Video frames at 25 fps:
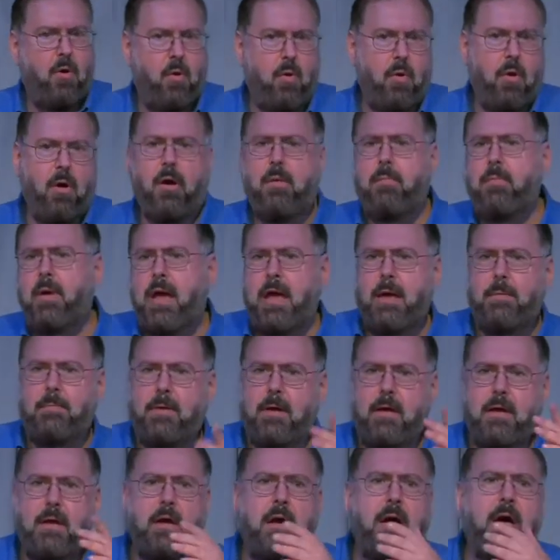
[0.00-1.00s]
Or
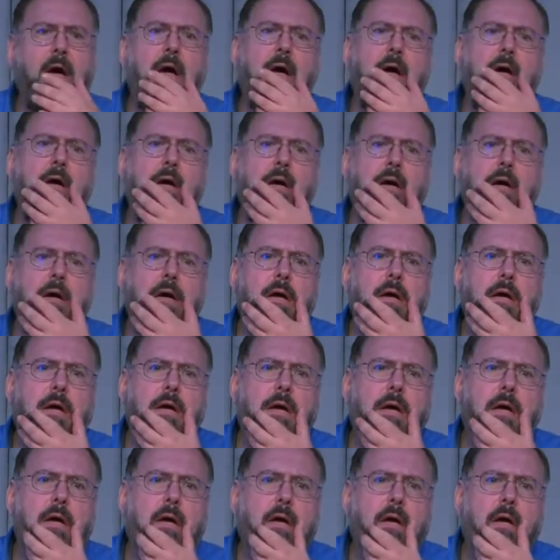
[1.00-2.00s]
maybe
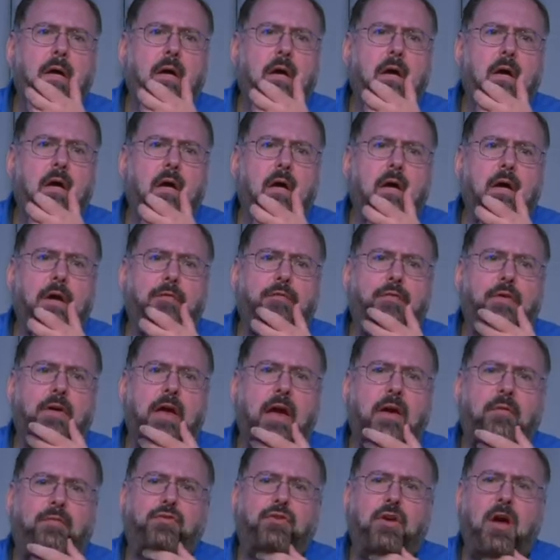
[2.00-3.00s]
if they
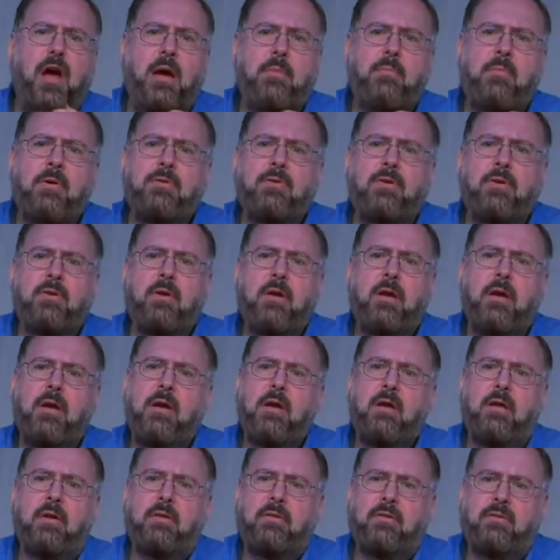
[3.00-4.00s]
have time on their
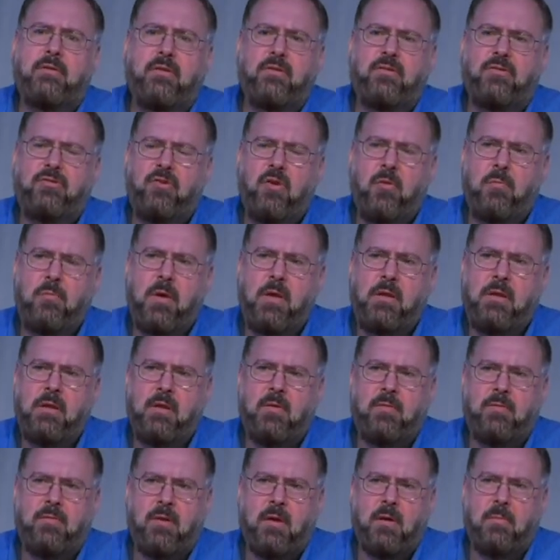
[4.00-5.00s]
hands, there's so many
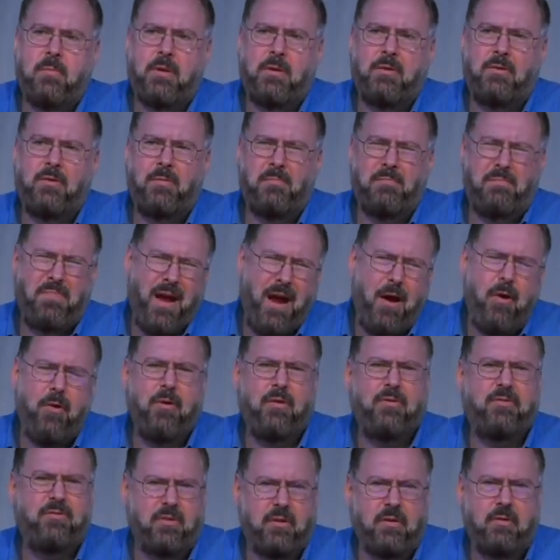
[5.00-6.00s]
of them in
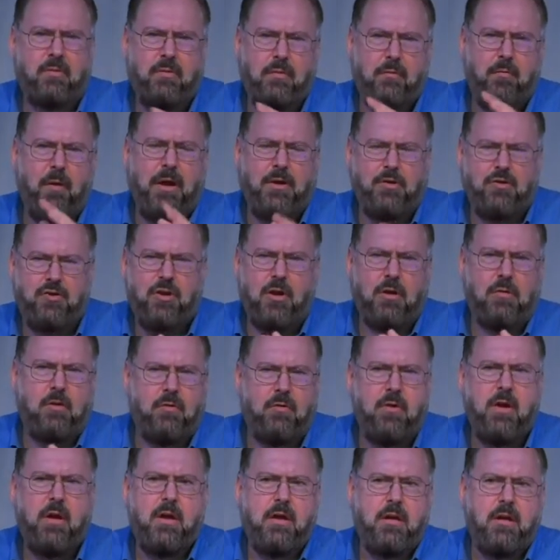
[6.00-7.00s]
comparison, ratio
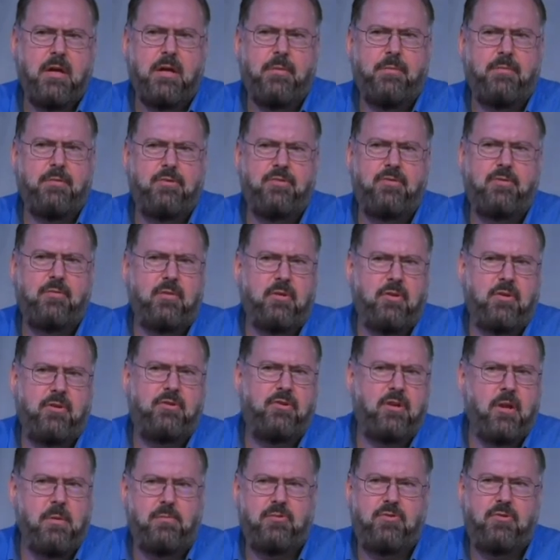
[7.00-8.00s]
of Hebrews to the
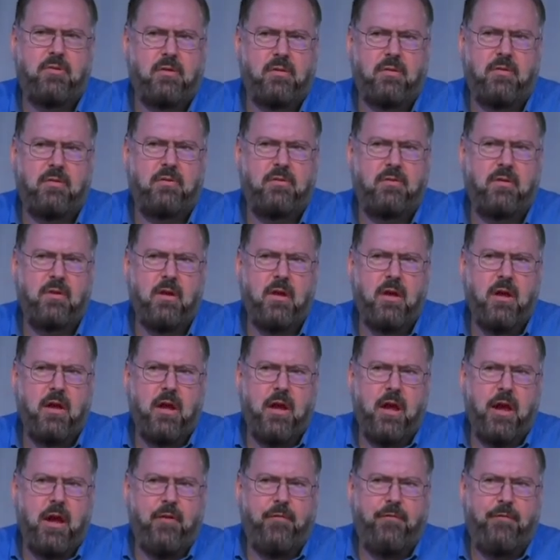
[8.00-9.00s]
Egyptians.
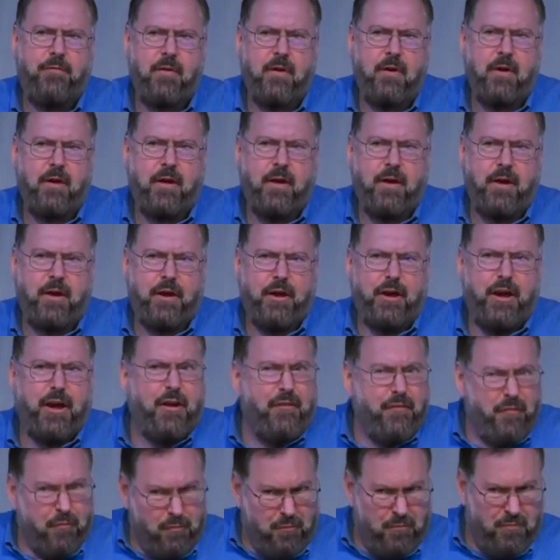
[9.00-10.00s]

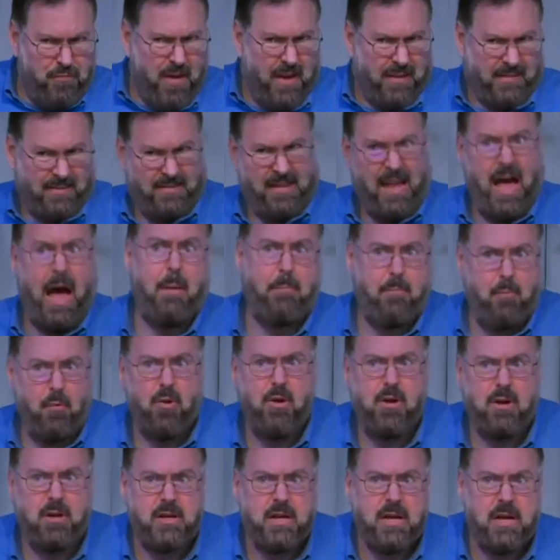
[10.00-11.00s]
If they stop
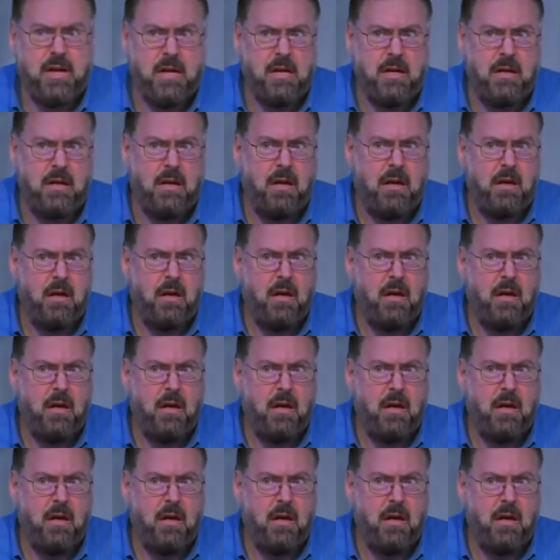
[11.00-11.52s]
working,